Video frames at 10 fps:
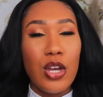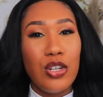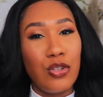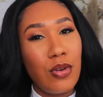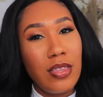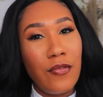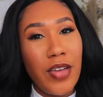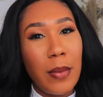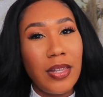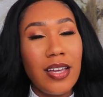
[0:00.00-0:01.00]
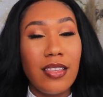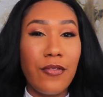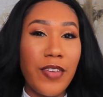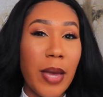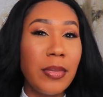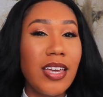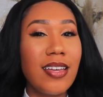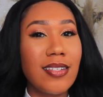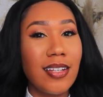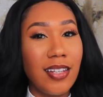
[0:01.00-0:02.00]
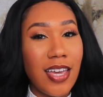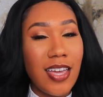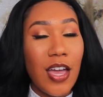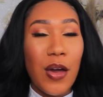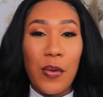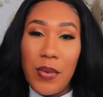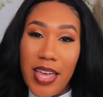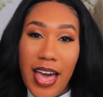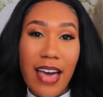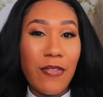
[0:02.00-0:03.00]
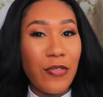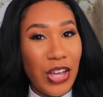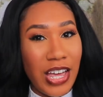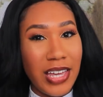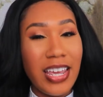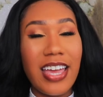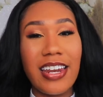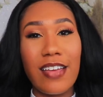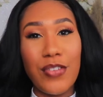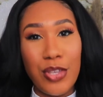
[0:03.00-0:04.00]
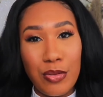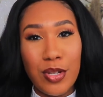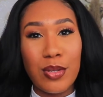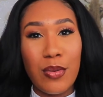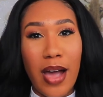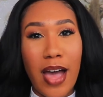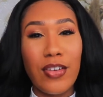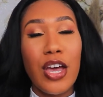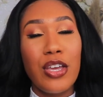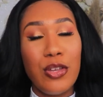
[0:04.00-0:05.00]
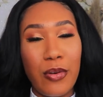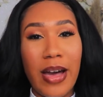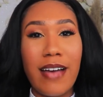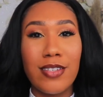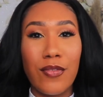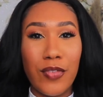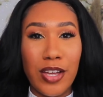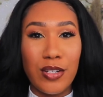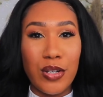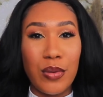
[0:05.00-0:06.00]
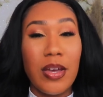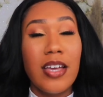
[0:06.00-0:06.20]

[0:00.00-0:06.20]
Join the family. The family is lit. We have fun, and if you subscribe, you're gonna have some fun too.